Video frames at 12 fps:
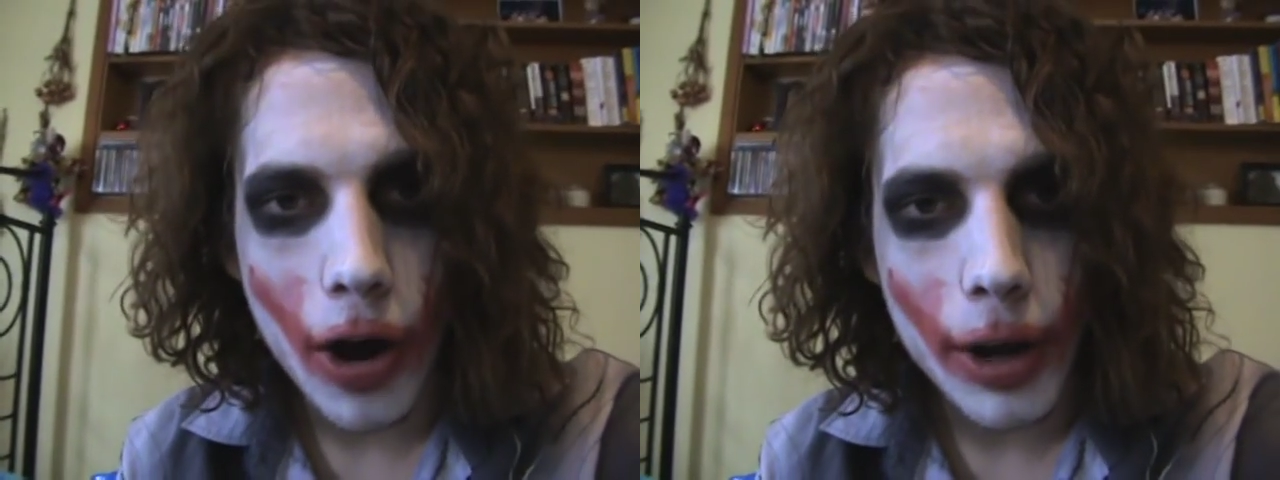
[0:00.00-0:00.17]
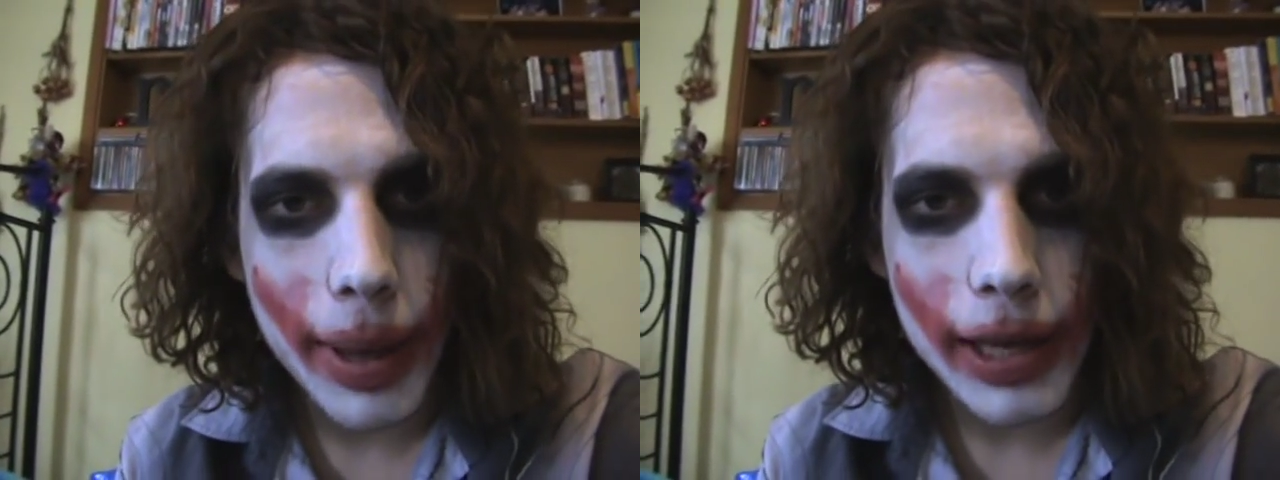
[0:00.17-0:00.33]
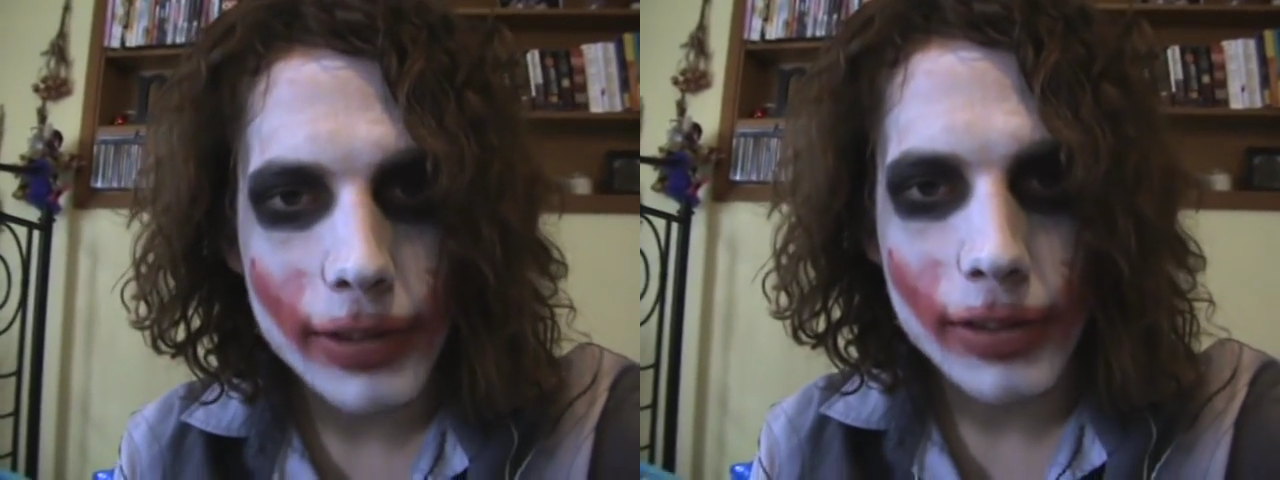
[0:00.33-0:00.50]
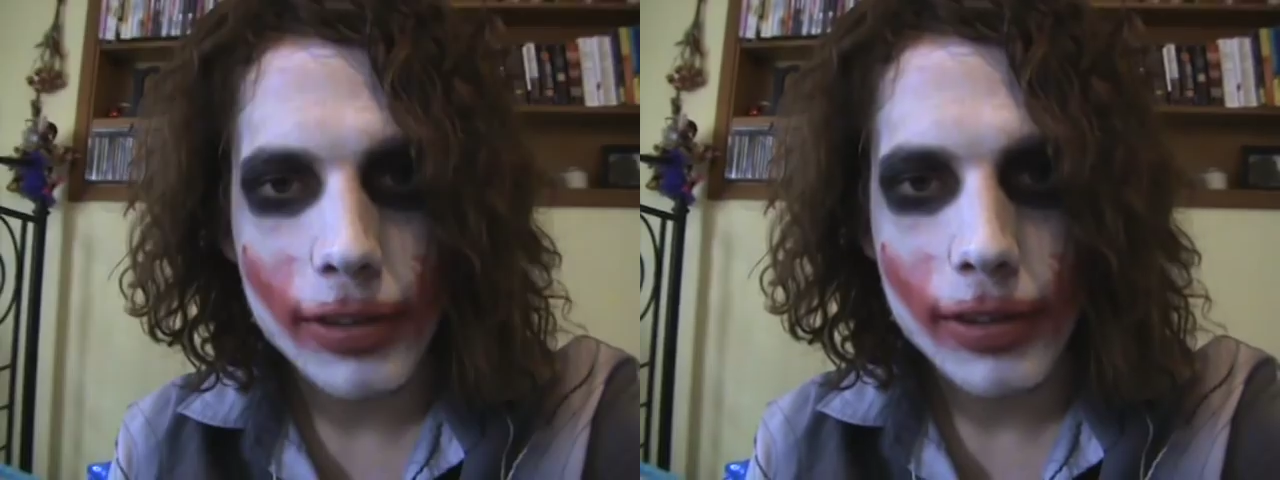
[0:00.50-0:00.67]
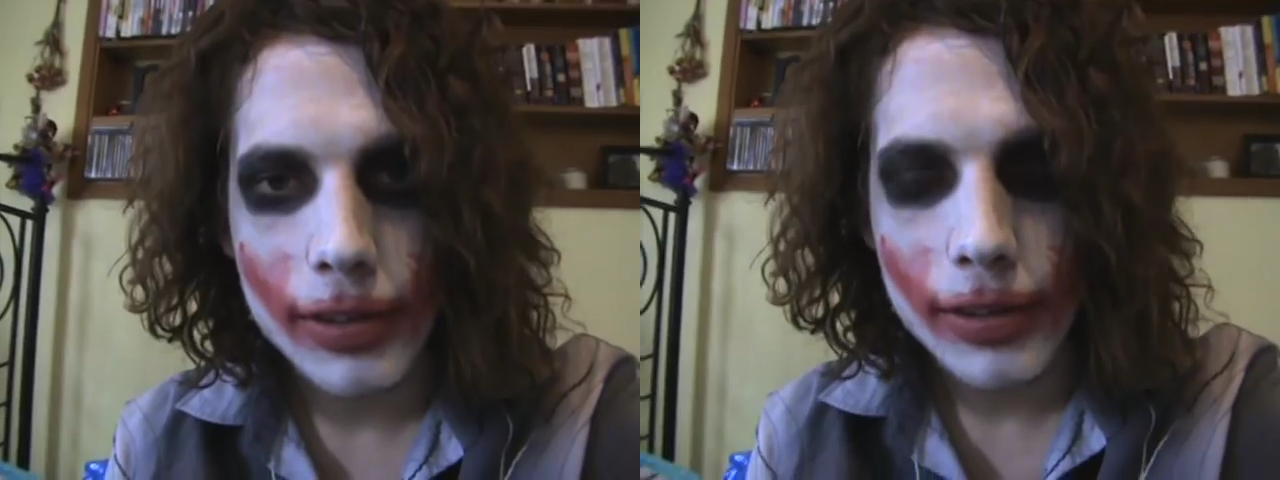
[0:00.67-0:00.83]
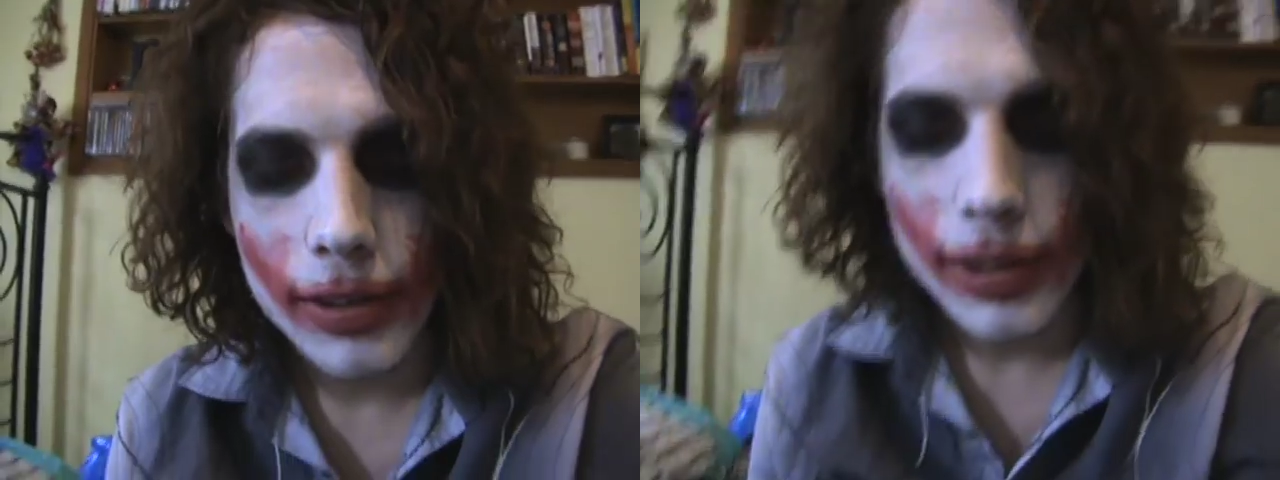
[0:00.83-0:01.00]
IMAX.
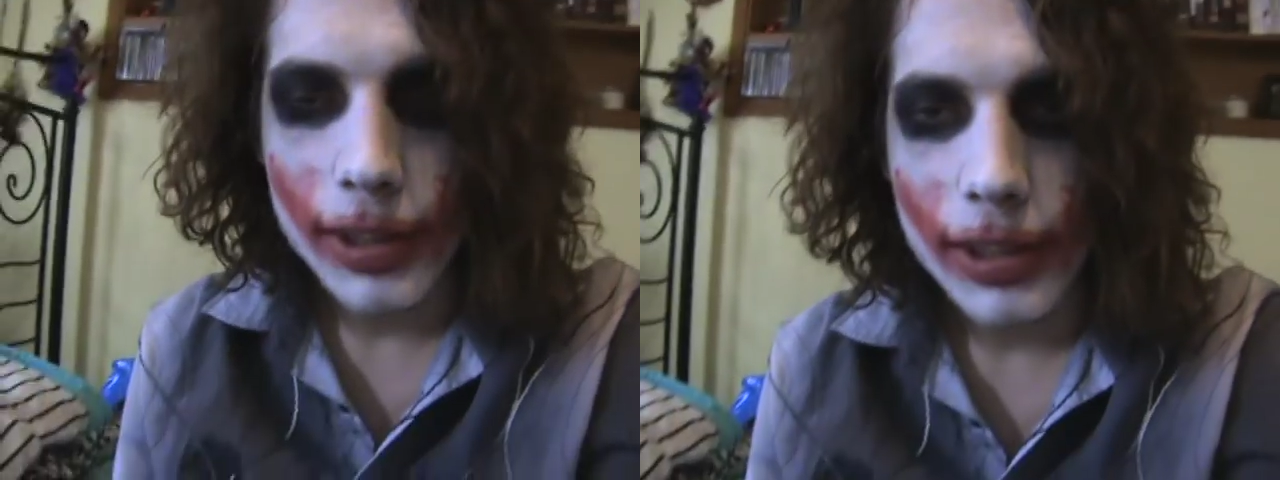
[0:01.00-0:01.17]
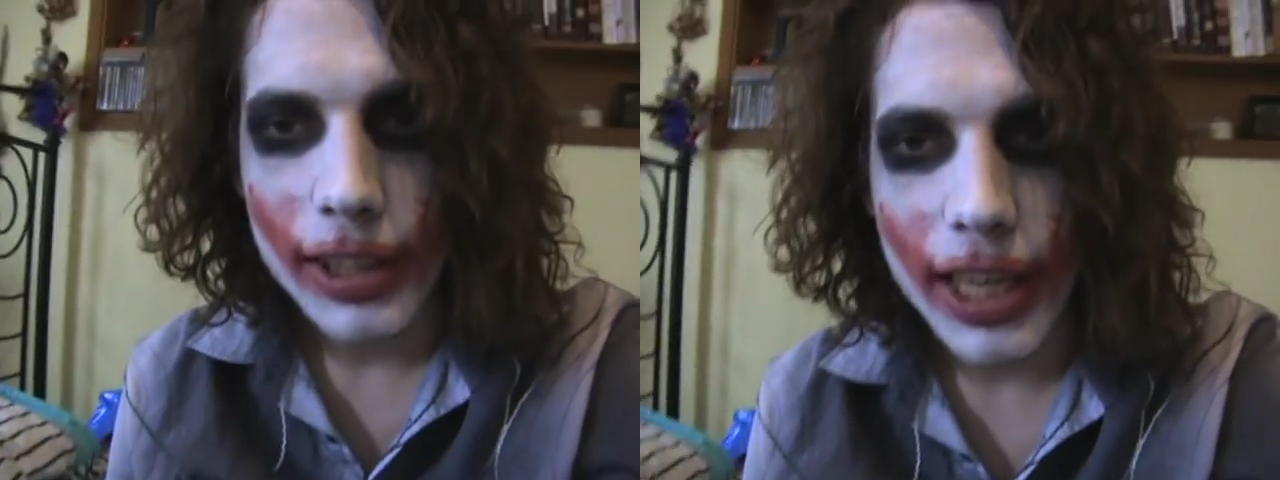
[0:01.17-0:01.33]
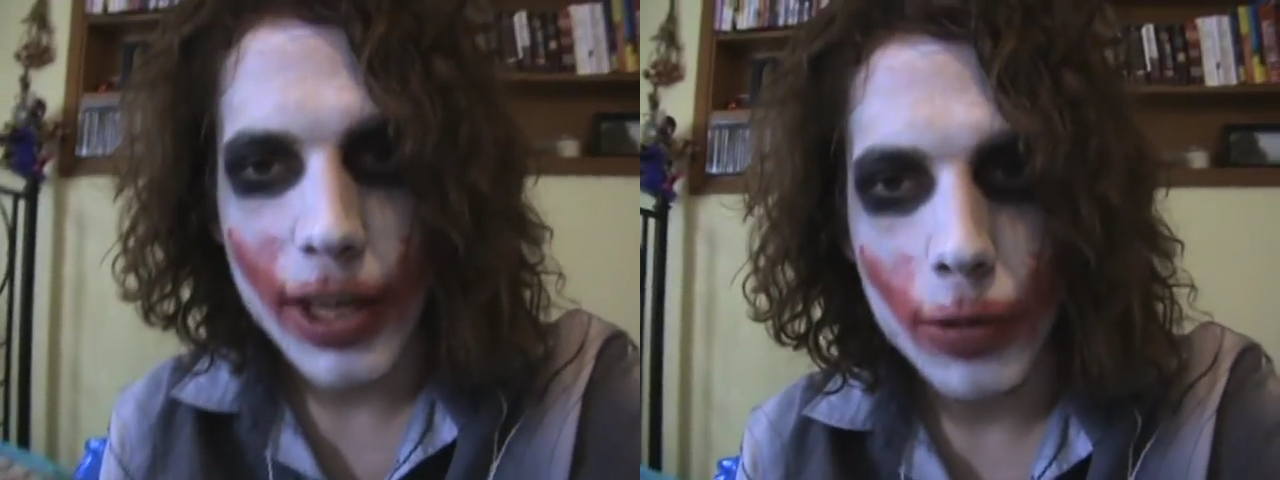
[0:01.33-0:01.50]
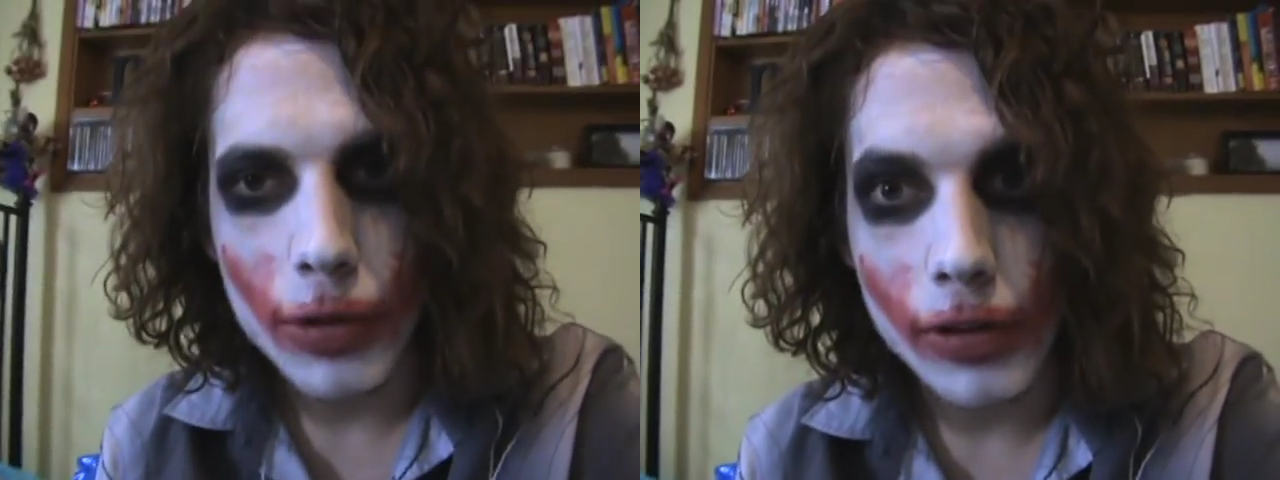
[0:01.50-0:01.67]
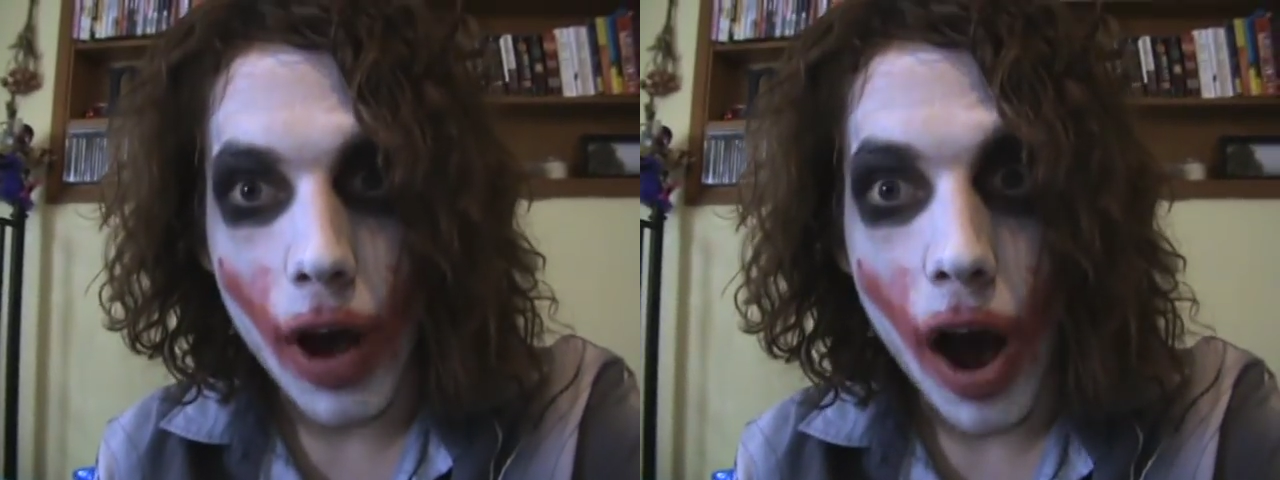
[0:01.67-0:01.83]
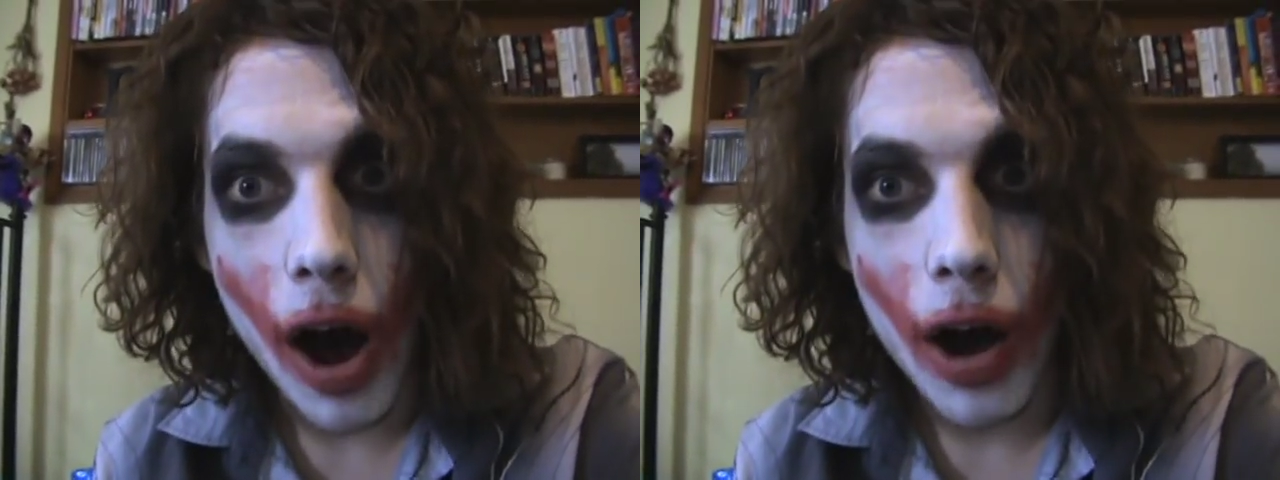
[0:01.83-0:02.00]
It was
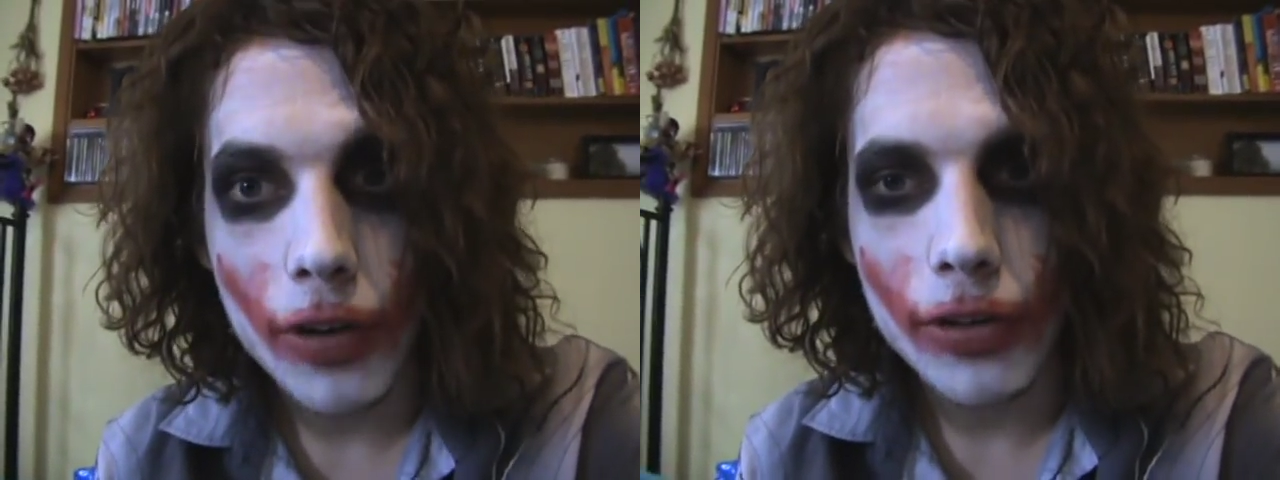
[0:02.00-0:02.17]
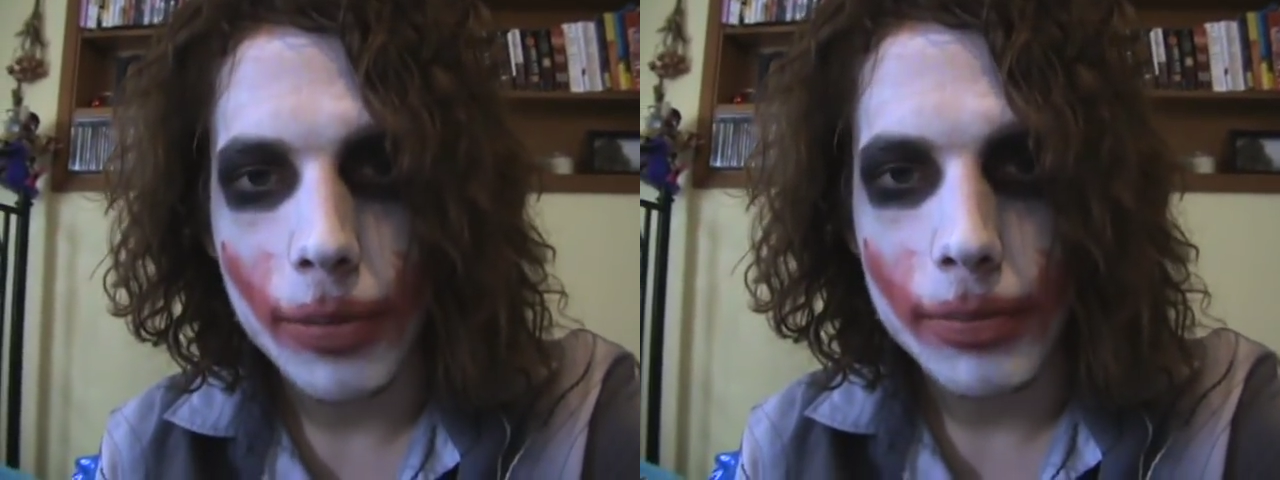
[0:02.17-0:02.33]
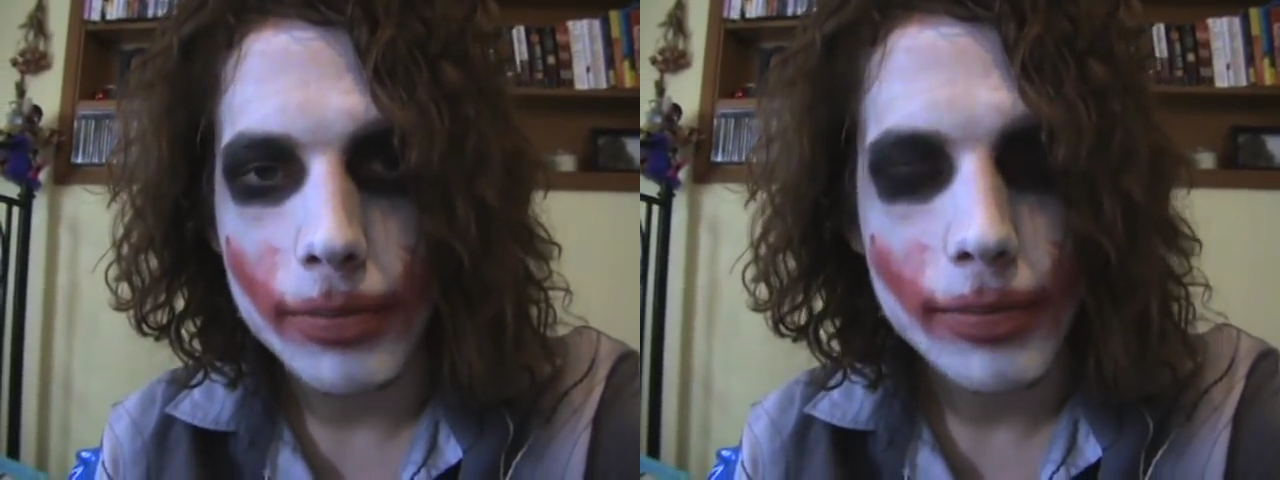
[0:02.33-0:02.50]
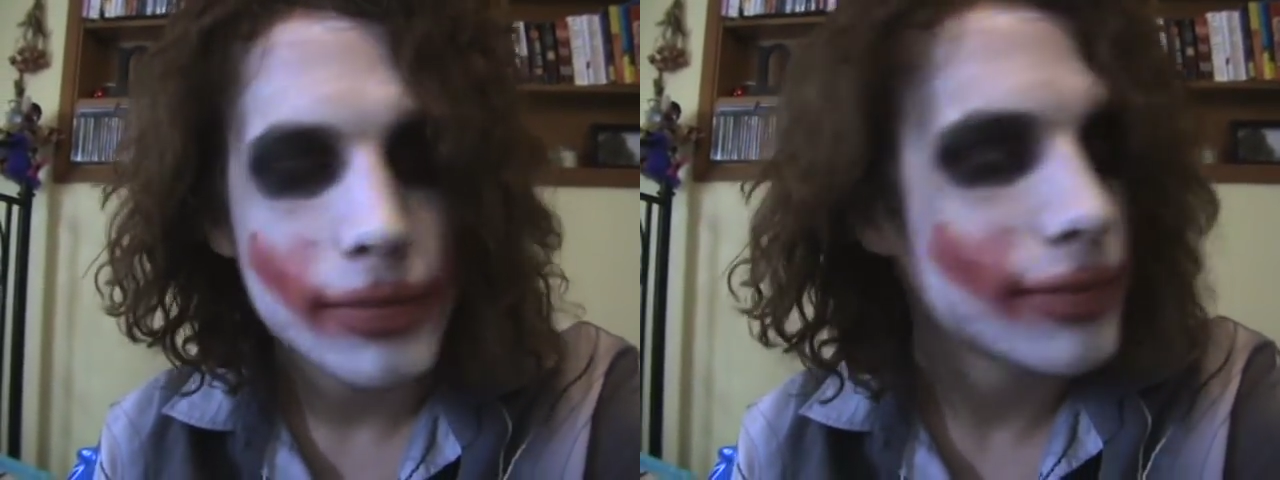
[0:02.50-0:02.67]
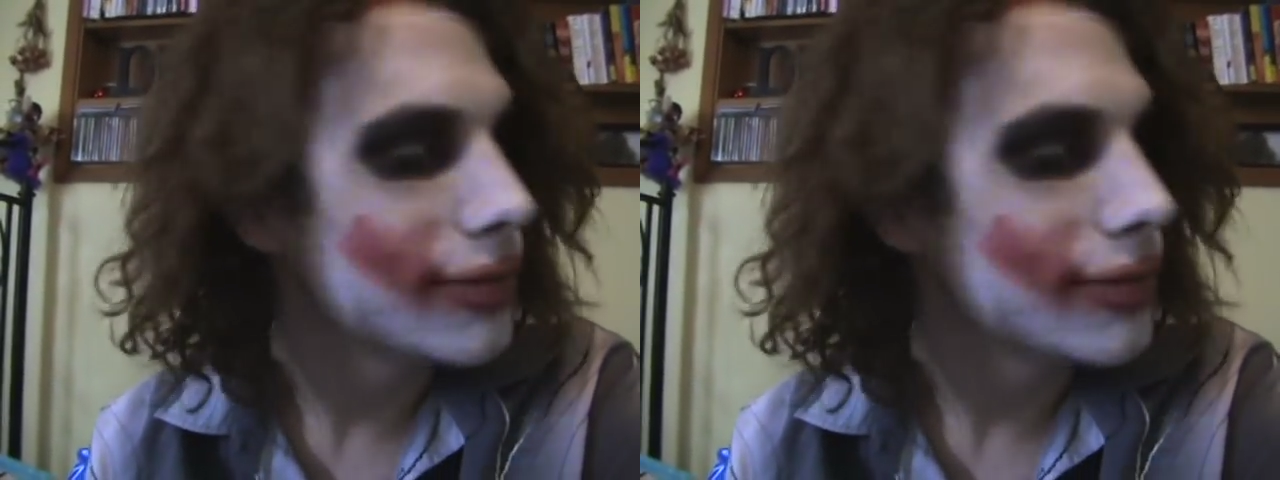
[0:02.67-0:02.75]
awesome.